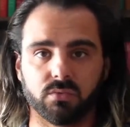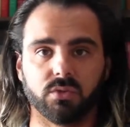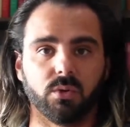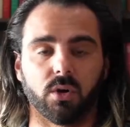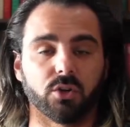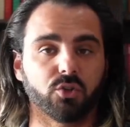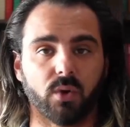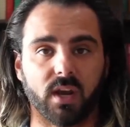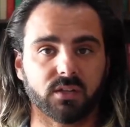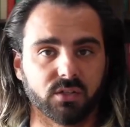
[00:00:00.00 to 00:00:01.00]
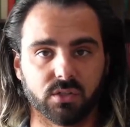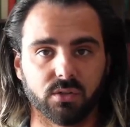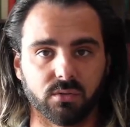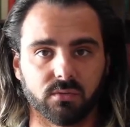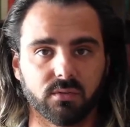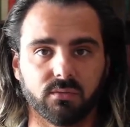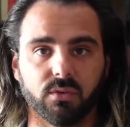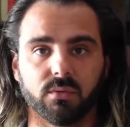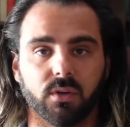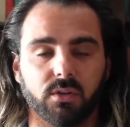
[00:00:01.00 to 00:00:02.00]
are on track to do, if
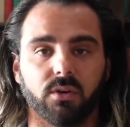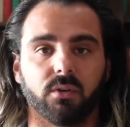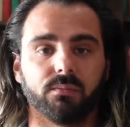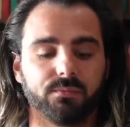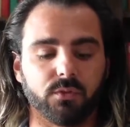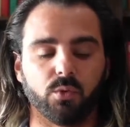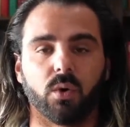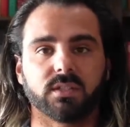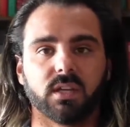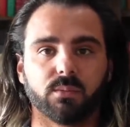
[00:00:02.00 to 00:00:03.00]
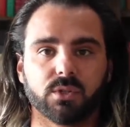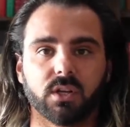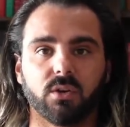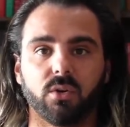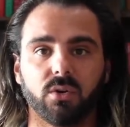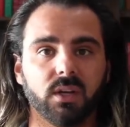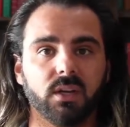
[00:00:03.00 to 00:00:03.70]
you're, you want 10% goal,